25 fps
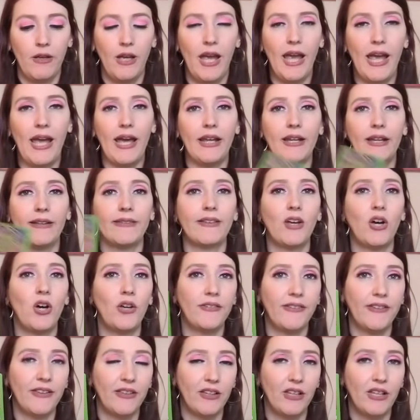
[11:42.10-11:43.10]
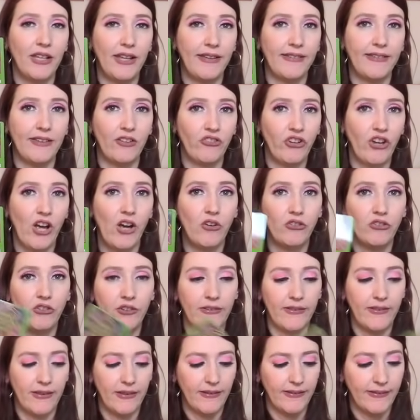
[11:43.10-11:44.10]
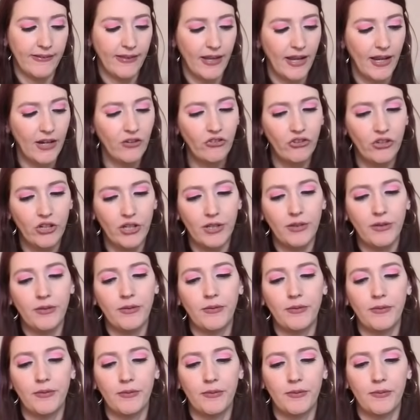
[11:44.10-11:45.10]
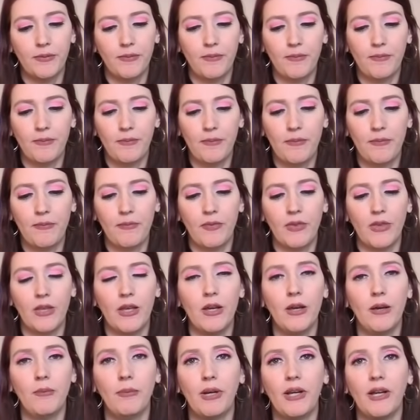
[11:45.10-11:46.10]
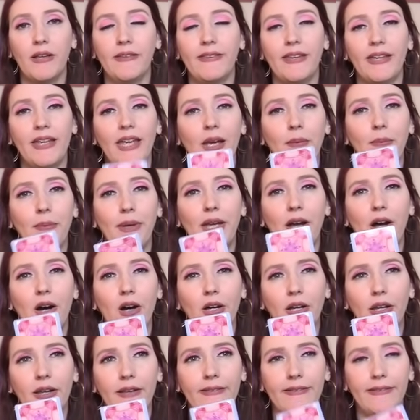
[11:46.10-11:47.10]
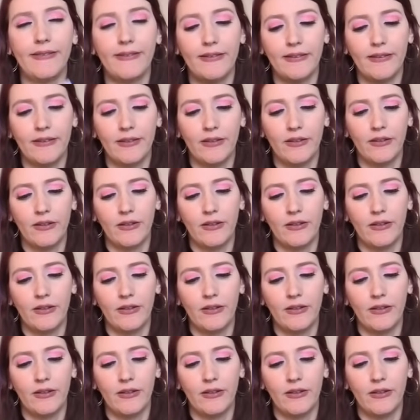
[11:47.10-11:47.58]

and it's causing delays and challenges in this connection because they can't be honest